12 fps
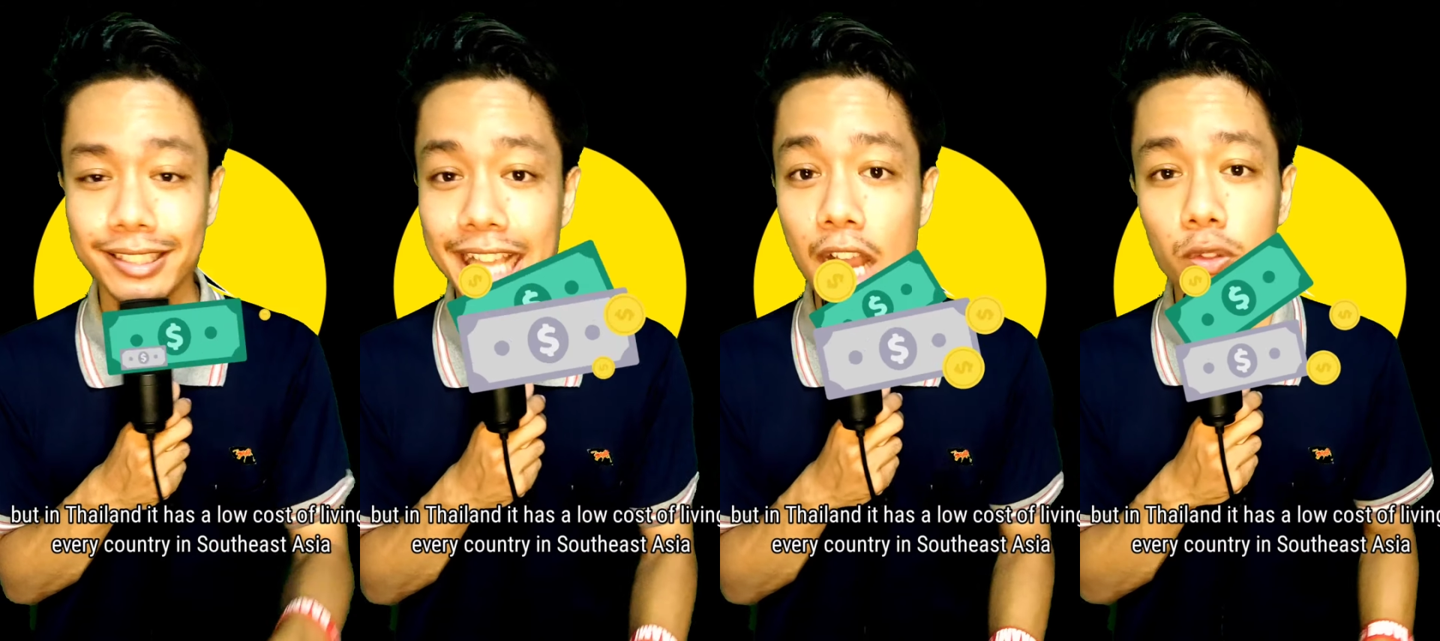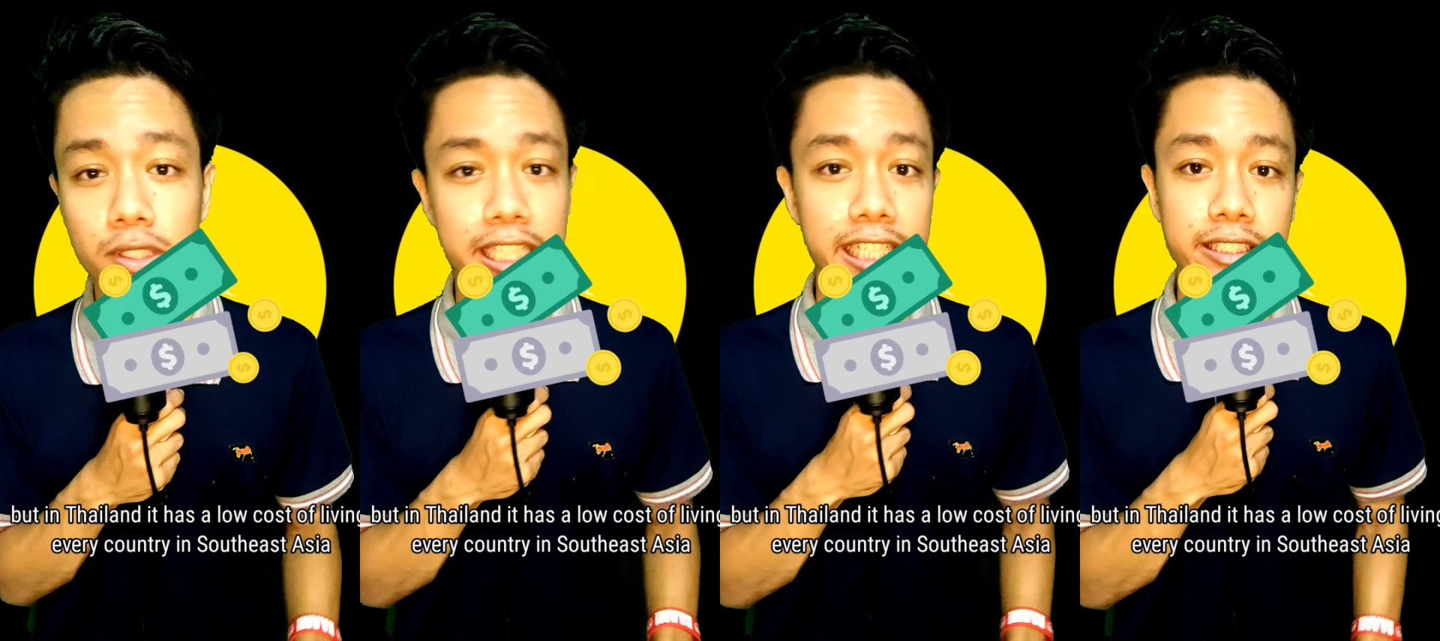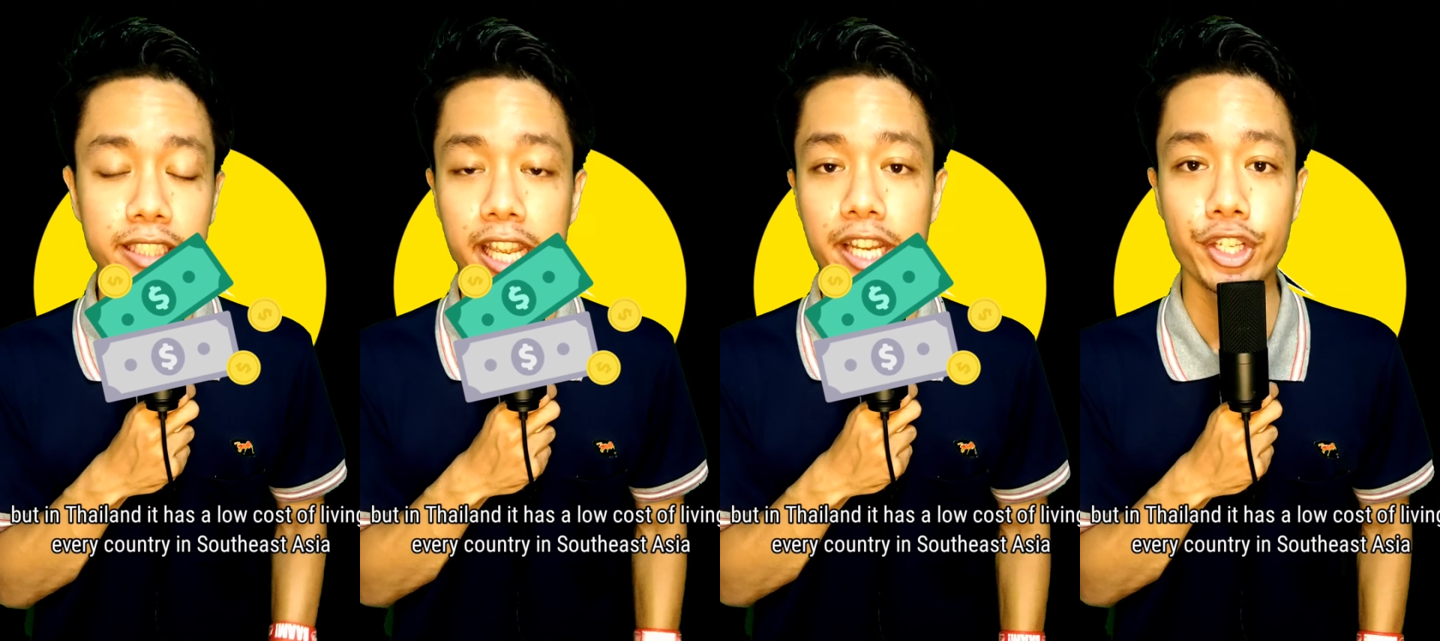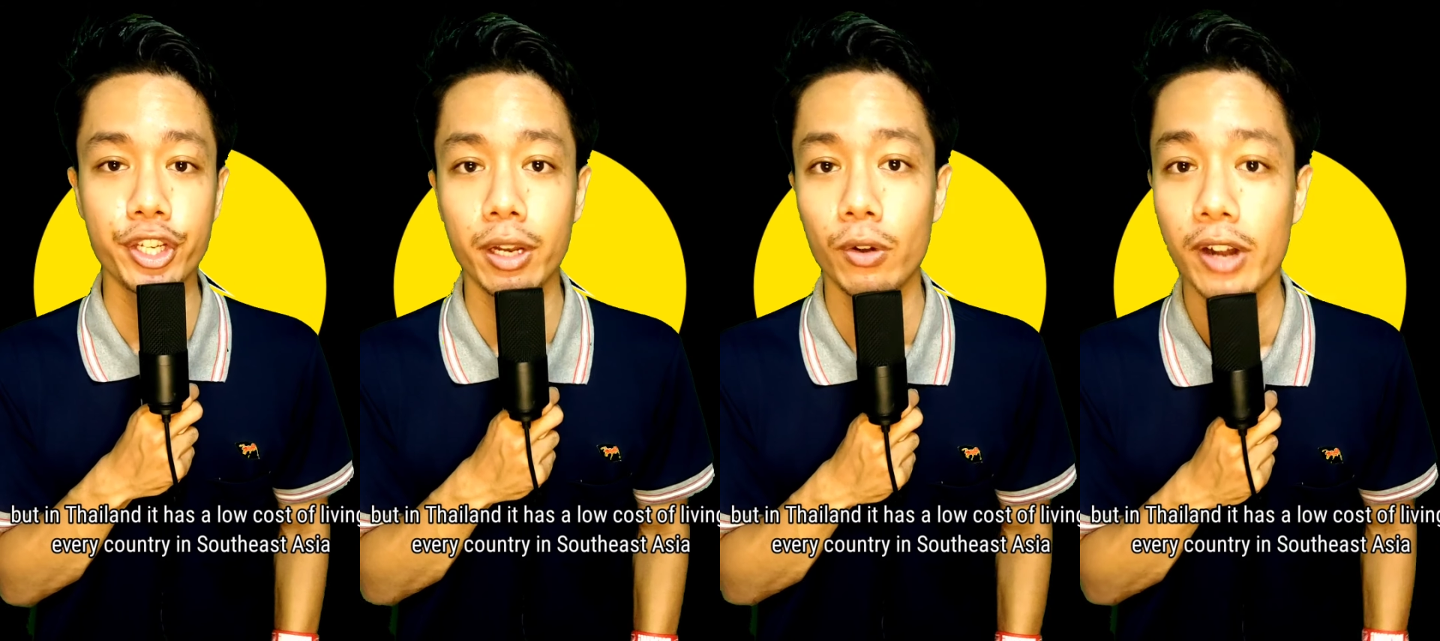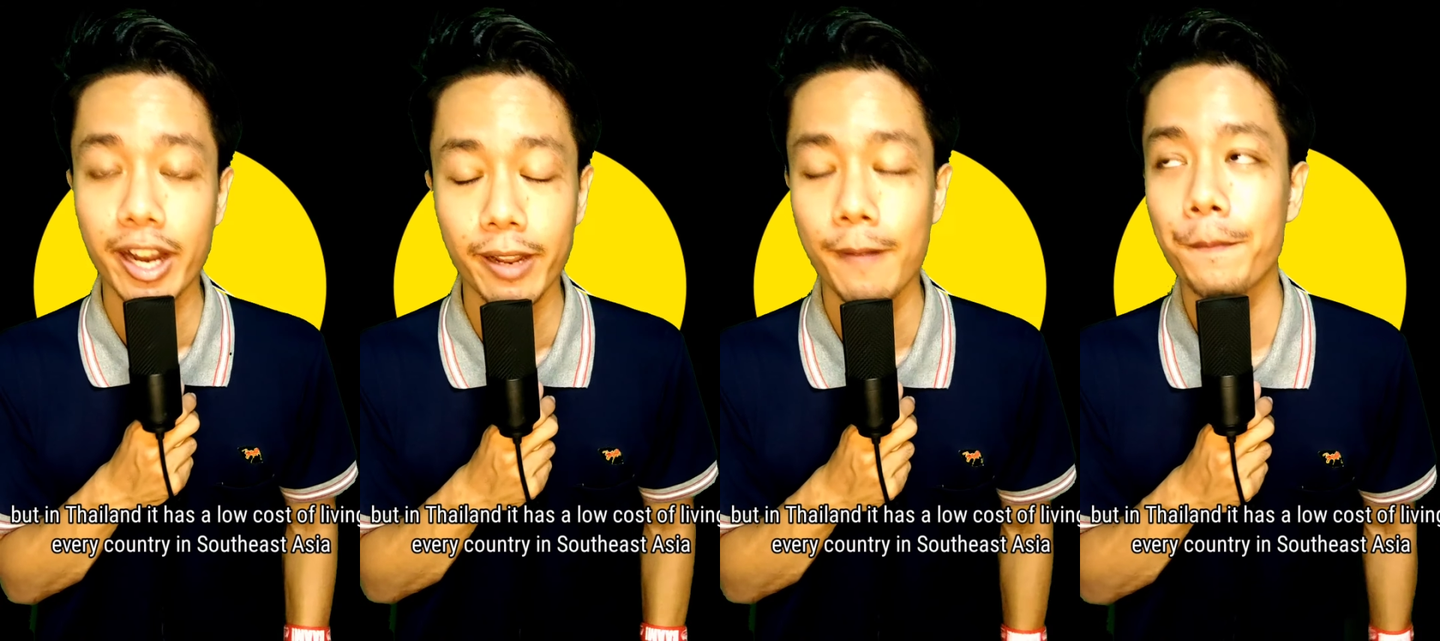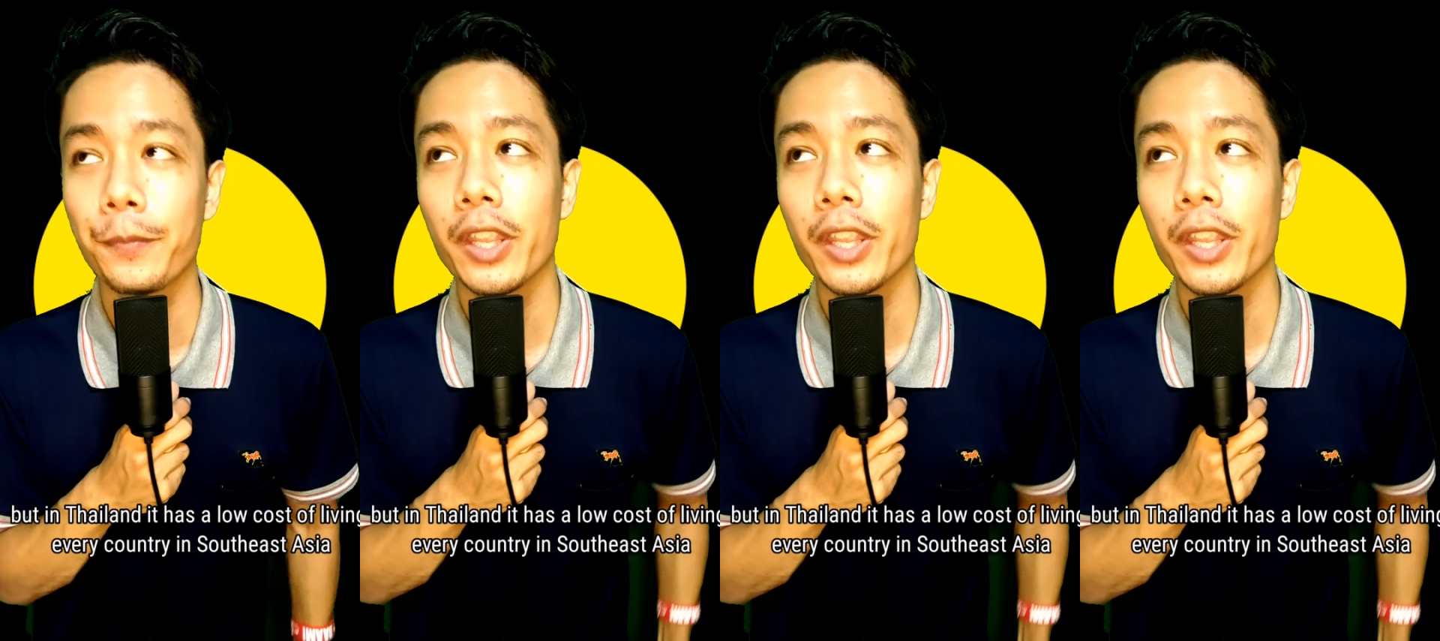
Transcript: Southeast Asia, right?